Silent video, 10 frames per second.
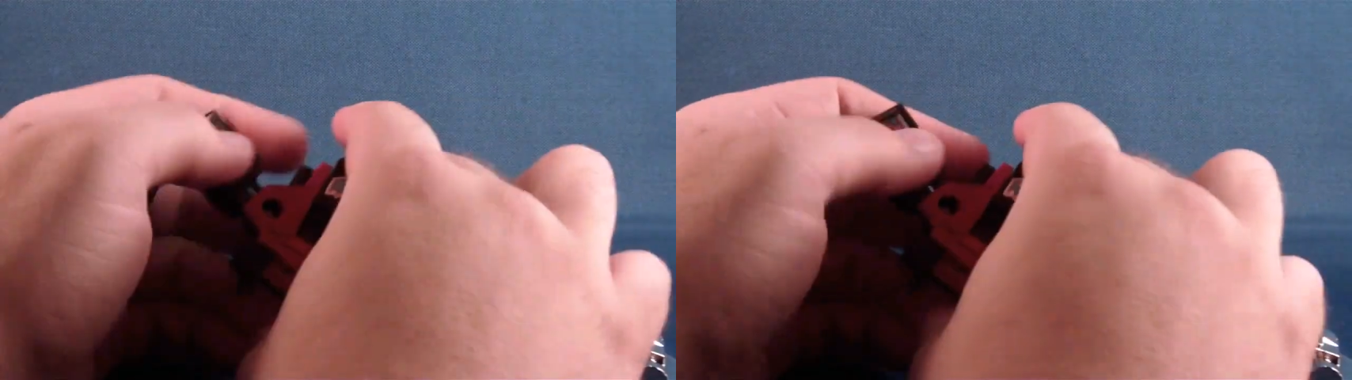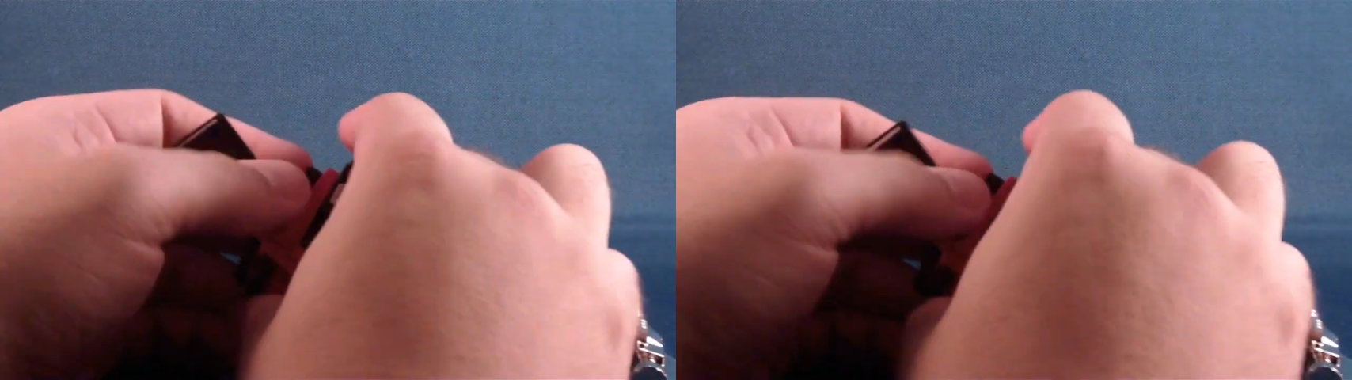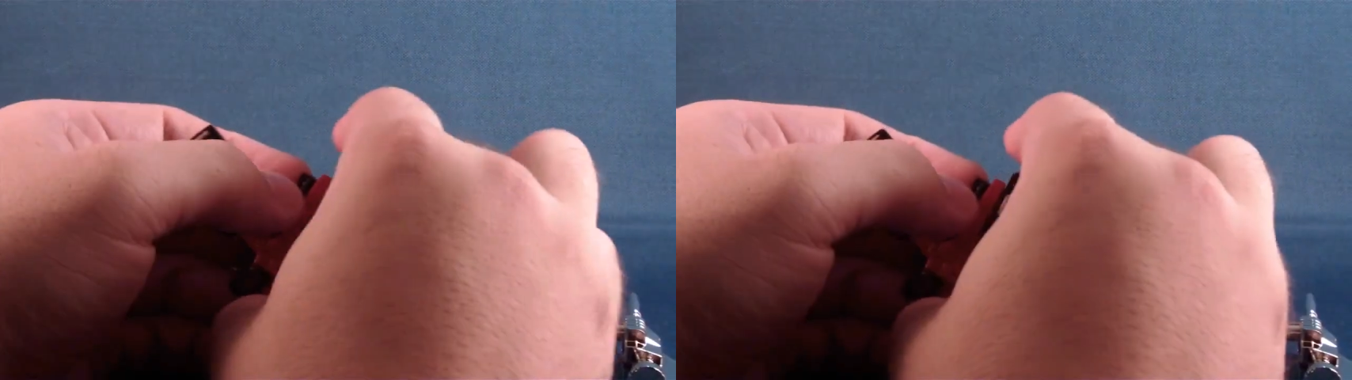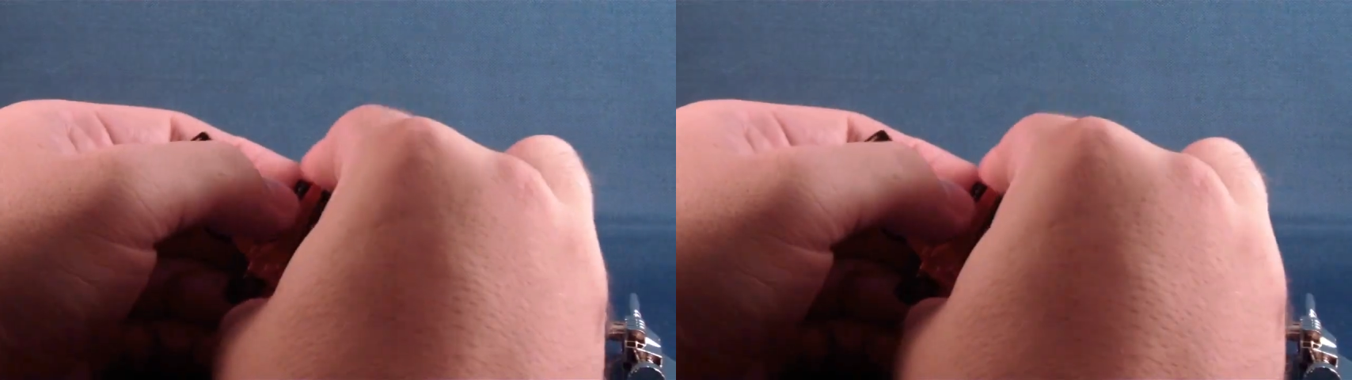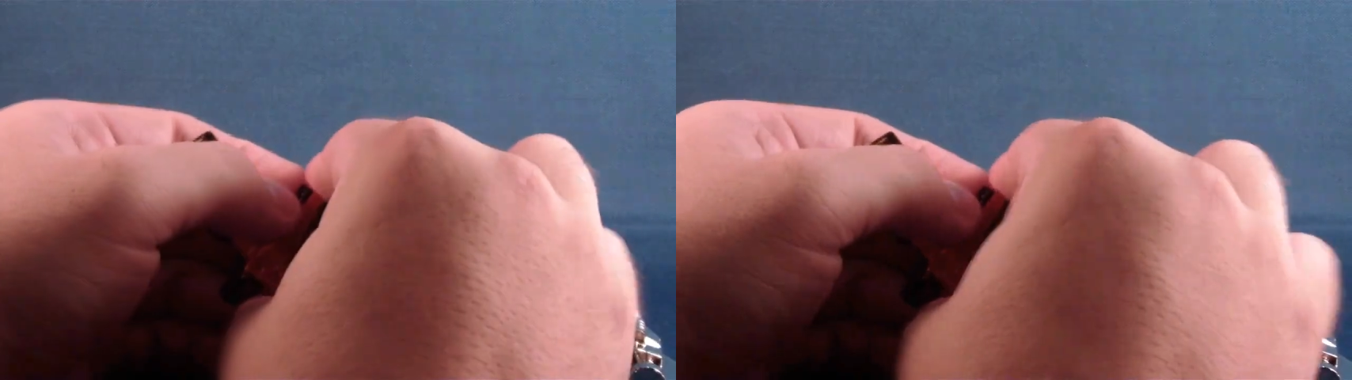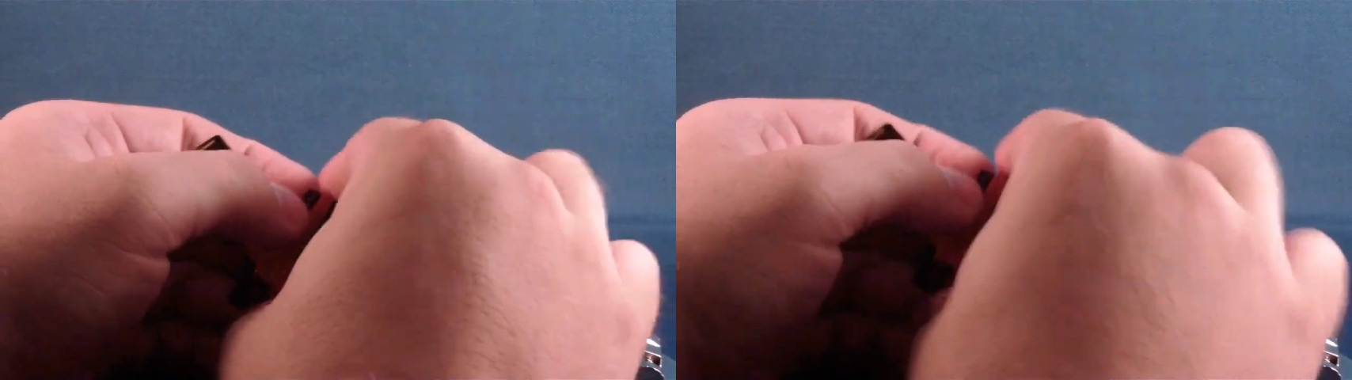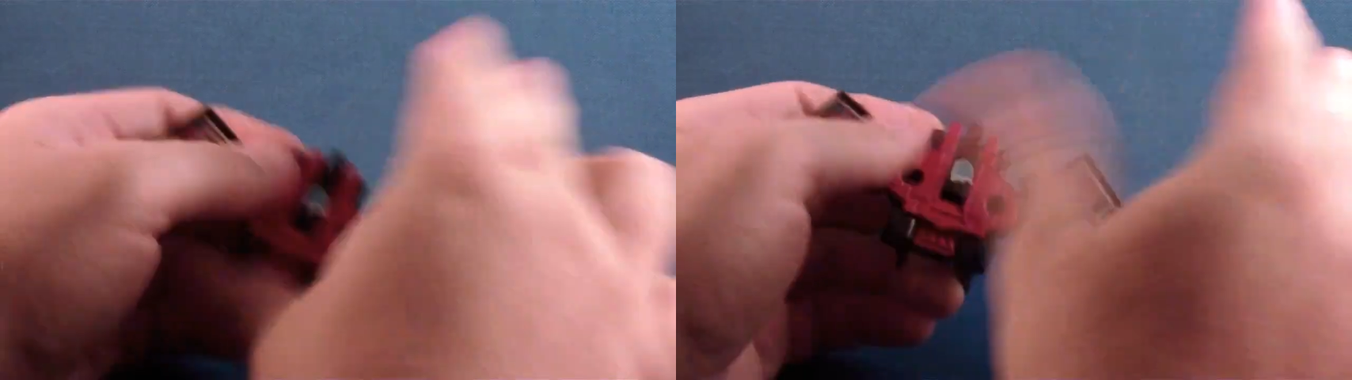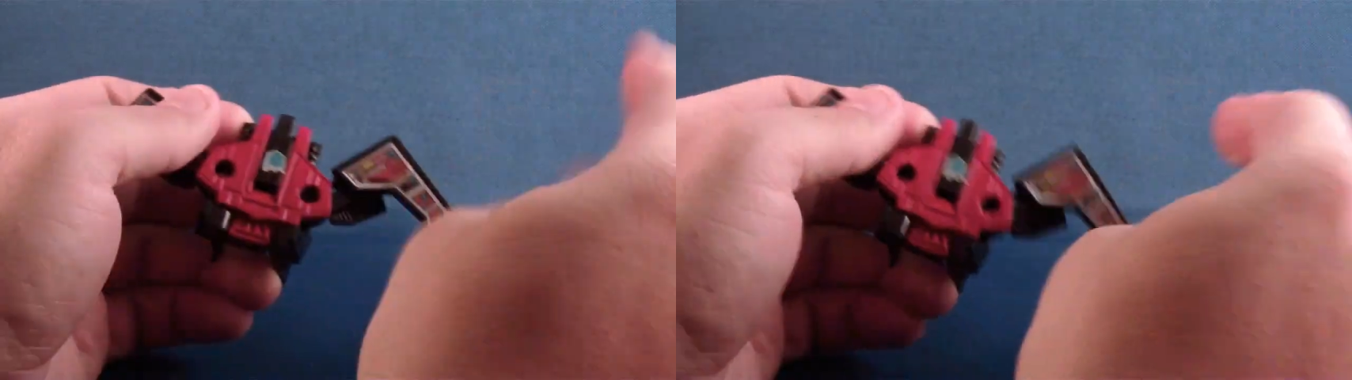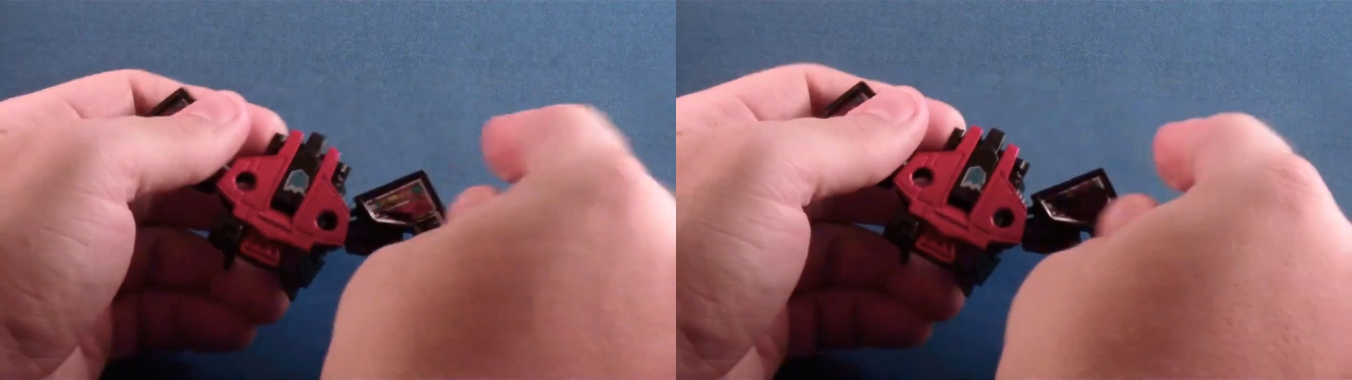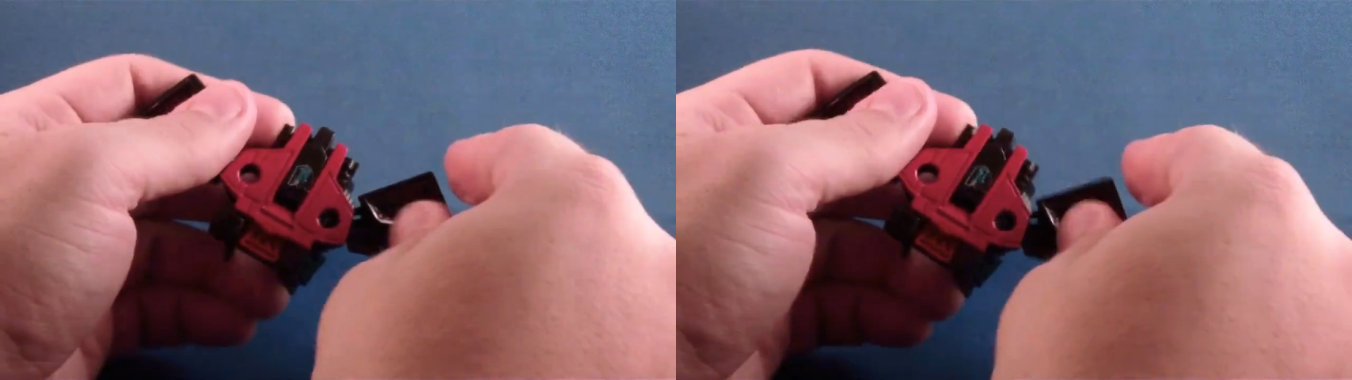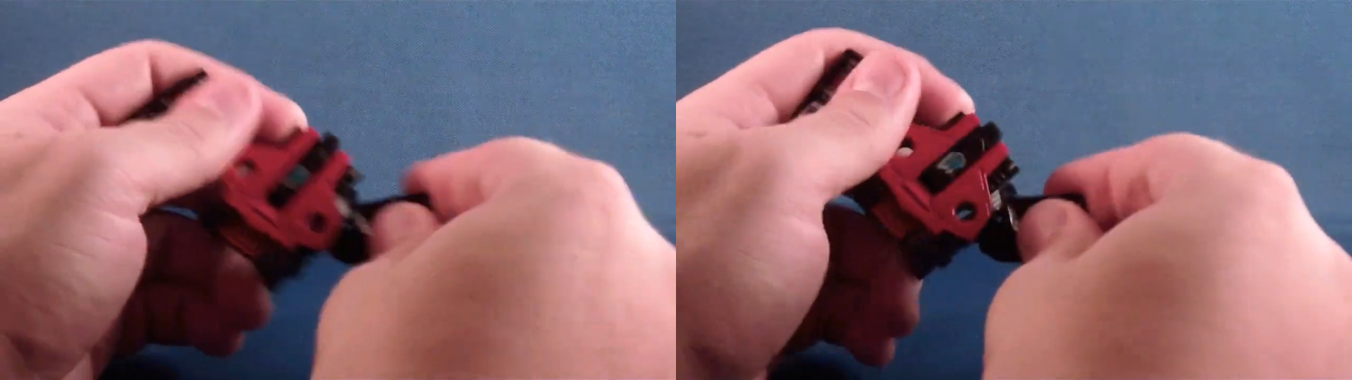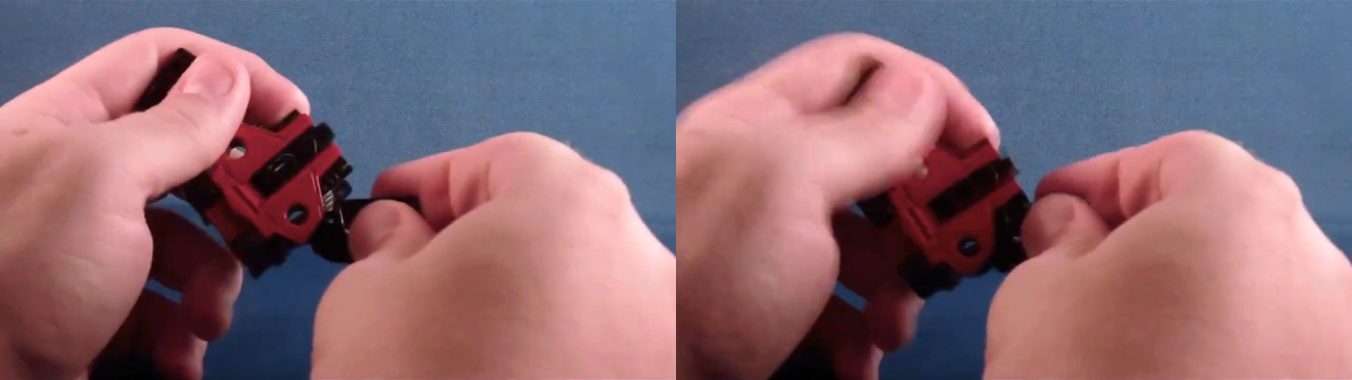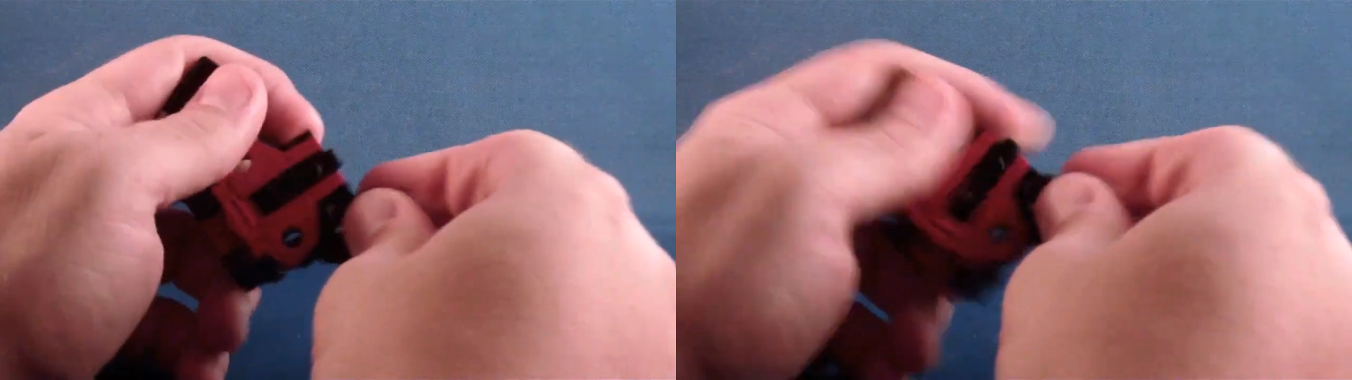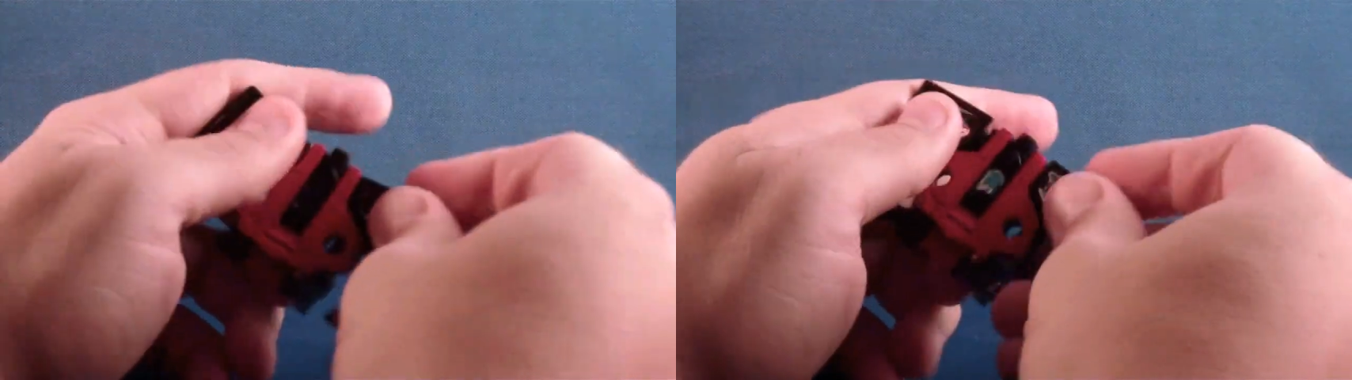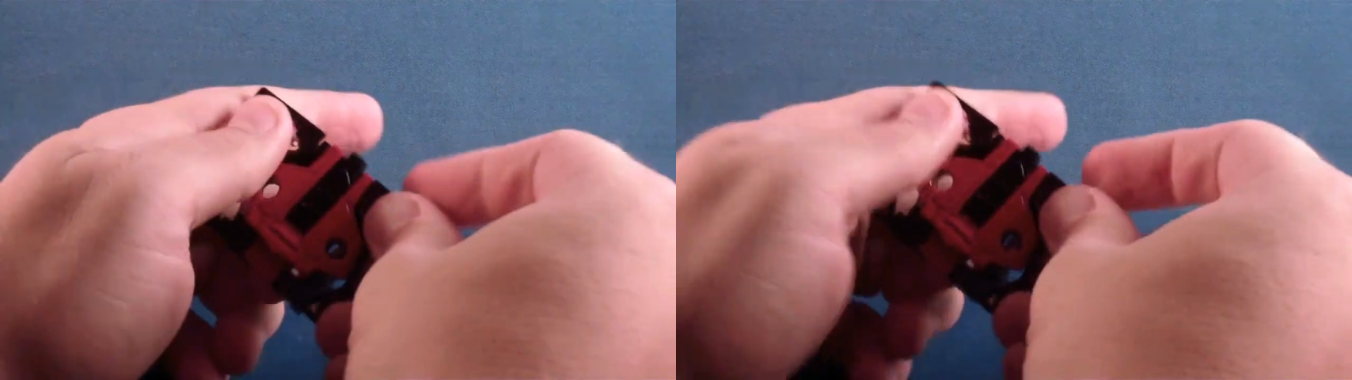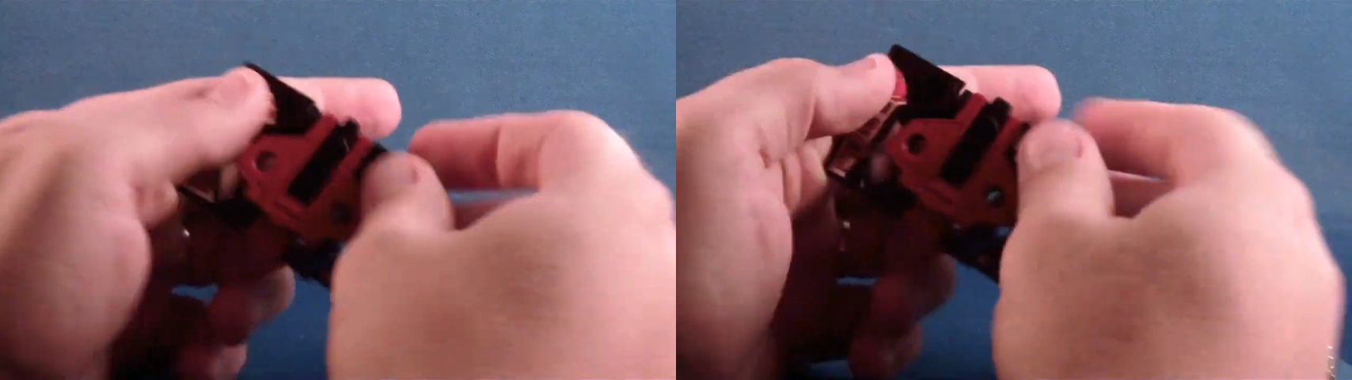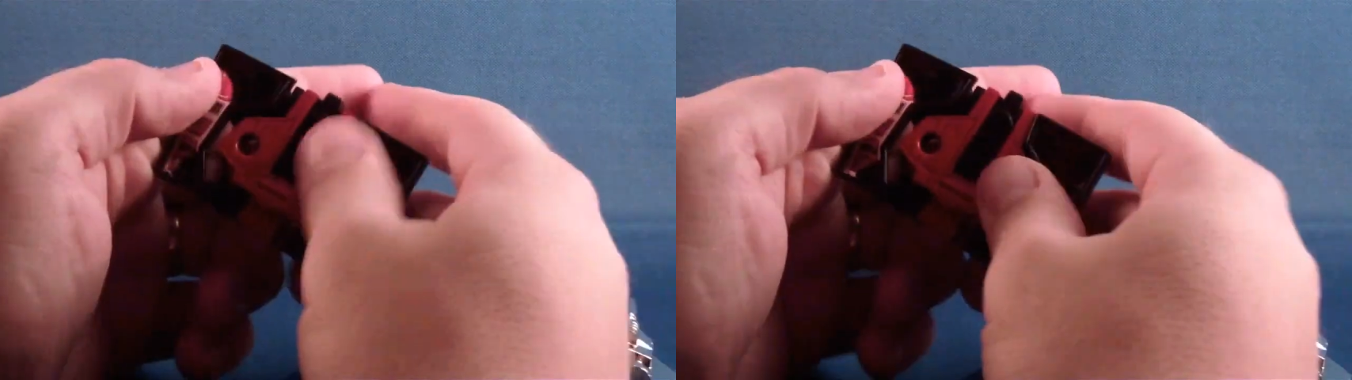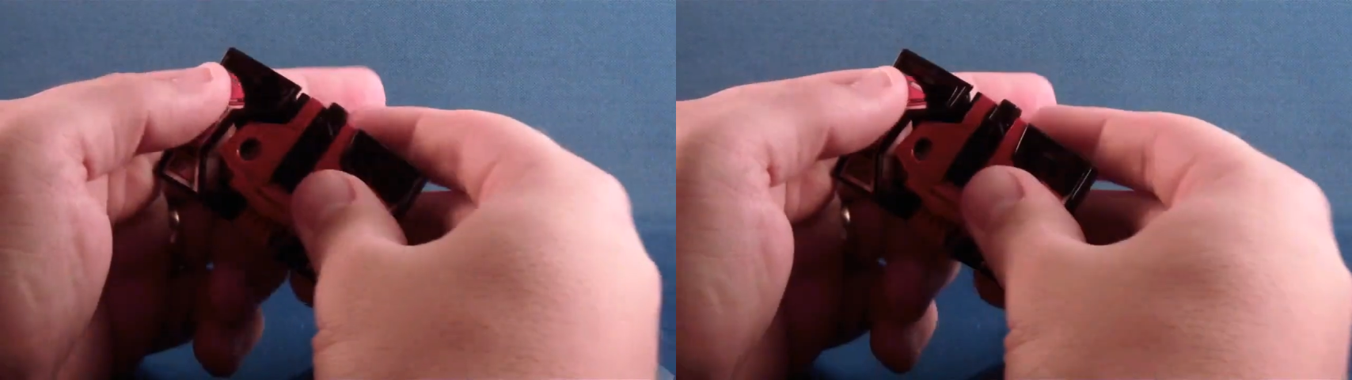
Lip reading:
No face is visible, so there are no lips to read.